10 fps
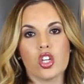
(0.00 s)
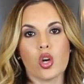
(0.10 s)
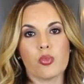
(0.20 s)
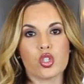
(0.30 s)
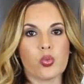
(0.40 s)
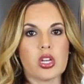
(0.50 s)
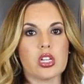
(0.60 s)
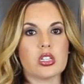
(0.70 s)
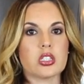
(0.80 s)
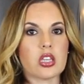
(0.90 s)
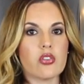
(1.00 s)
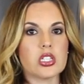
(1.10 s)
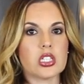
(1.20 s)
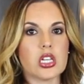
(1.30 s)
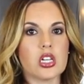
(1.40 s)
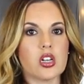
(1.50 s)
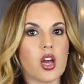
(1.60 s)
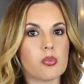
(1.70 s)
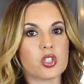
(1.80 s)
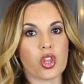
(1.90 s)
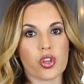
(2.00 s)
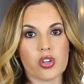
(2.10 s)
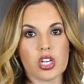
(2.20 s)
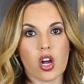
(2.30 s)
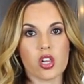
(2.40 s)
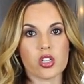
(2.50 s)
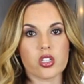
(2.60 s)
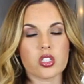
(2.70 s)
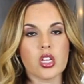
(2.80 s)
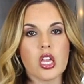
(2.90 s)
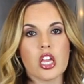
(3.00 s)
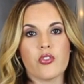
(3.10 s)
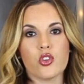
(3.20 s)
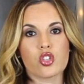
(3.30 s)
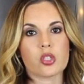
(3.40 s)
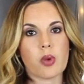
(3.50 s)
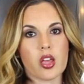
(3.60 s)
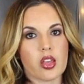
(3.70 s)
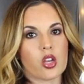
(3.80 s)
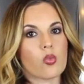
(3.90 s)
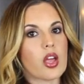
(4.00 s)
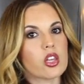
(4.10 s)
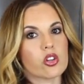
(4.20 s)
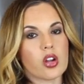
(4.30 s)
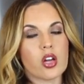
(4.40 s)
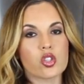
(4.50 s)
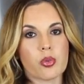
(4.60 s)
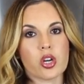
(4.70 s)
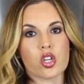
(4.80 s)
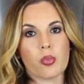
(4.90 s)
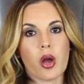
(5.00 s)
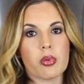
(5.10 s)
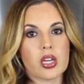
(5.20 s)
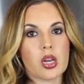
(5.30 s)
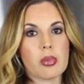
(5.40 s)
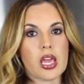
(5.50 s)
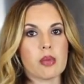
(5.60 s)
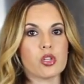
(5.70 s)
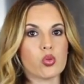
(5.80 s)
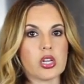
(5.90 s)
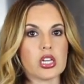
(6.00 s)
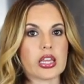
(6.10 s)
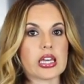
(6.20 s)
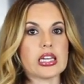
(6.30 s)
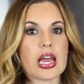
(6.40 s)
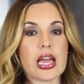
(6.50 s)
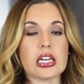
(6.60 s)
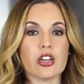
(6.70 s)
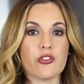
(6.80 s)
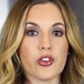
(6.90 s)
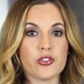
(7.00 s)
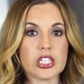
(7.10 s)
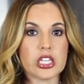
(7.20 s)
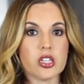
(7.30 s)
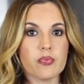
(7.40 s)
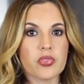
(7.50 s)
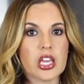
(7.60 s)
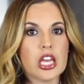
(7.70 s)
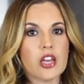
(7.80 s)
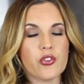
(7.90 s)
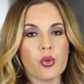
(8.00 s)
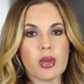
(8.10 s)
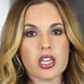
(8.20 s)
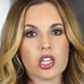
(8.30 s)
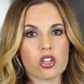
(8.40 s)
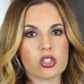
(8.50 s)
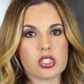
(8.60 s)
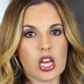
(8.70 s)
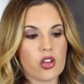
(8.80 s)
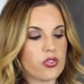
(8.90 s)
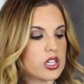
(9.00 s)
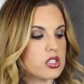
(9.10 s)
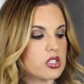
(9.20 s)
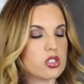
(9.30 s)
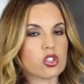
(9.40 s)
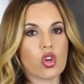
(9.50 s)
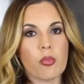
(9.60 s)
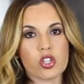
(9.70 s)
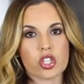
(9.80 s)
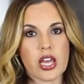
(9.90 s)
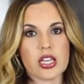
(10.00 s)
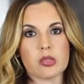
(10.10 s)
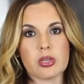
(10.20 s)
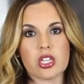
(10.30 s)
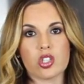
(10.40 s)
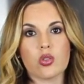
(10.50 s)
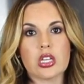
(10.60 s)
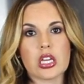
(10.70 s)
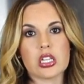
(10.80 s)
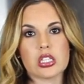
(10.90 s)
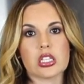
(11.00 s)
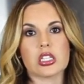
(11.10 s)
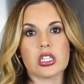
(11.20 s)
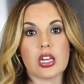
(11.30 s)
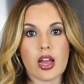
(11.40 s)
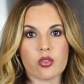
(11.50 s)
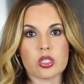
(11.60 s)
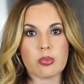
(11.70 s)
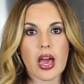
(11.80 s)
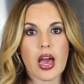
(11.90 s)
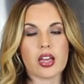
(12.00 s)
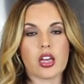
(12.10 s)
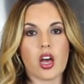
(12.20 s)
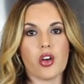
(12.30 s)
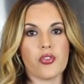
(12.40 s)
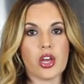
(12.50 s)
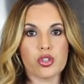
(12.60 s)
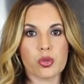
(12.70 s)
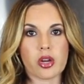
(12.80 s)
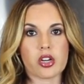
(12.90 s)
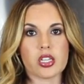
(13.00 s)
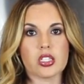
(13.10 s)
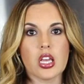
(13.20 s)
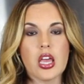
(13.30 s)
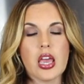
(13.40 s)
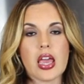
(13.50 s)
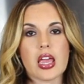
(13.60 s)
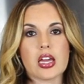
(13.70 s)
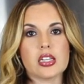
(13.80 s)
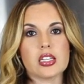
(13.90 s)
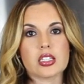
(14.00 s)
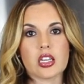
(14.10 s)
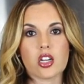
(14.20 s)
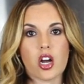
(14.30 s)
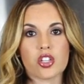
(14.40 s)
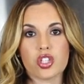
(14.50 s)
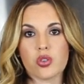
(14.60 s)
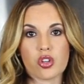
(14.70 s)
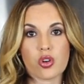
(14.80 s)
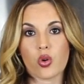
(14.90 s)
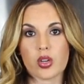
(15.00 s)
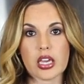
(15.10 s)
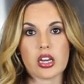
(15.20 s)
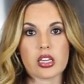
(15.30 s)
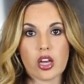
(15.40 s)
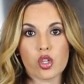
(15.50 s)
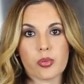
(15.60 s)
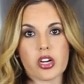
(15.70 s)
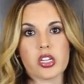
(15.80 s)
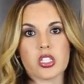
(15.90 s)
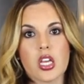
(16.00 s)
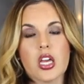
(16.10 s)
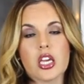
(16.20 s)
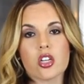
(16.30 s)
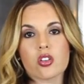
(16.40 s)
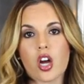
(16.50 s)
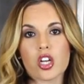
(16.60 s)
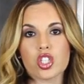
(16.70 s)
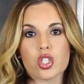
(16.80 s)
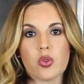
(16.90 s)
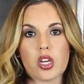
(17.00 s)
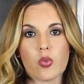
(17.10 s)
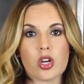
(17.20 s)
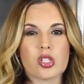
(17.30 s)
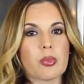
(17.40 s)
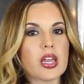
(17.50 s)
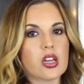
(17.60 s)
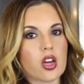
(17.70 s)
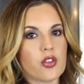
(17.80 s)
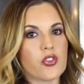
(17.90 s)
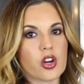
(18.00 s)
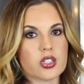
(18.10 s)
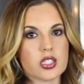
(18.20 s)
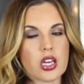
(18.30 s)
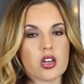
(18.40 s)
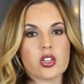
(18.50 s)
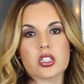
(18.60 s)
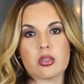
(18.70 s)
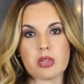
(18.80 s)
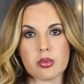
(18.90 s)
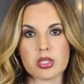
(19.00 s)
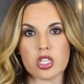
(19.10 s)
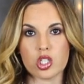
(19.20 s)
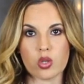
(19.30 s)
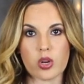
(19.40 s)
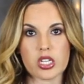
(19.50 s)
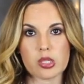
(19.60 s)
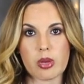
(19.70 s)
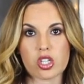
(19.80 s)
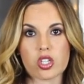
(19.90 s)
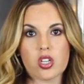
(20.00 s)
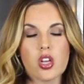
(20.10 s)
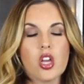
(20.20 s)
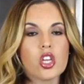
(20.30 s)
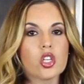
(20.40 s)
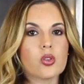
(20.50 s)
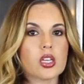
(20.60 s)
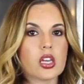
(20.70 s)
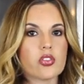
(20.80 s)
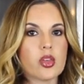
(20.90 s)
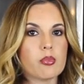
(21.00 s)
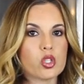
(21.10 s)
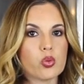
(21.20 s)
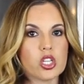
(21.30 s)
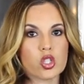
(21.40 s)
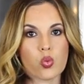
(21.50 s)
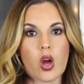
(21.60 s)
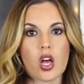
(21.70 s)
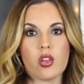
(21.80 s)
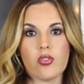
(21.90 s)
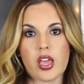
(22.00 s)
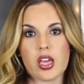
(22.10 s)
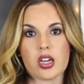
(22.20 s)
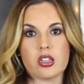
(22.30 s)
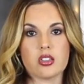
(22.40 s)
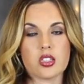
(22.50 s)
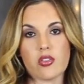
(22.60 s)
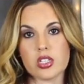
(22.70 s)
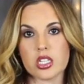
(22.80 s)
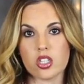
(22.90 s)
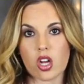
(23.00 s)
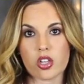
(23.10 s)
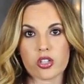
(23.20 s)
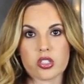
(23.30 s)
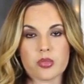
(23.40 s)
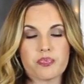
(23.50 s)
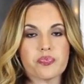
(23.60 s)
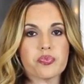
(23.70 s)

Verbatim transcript: you know, between seventeen dollars up to thirty dollars. If you just buy like a regular elderberry, you're probably going to pay between like nine and fifteen. If you make it yourself, it's so much less, because you can get a sixteen ounce bag of elderberries, and it's going to cost you, and they're organic elderberries, it'll cost you anywhere, depending on if they're on sale, because sometimes they do run a special. You can get them between twelve and seventeen dollars.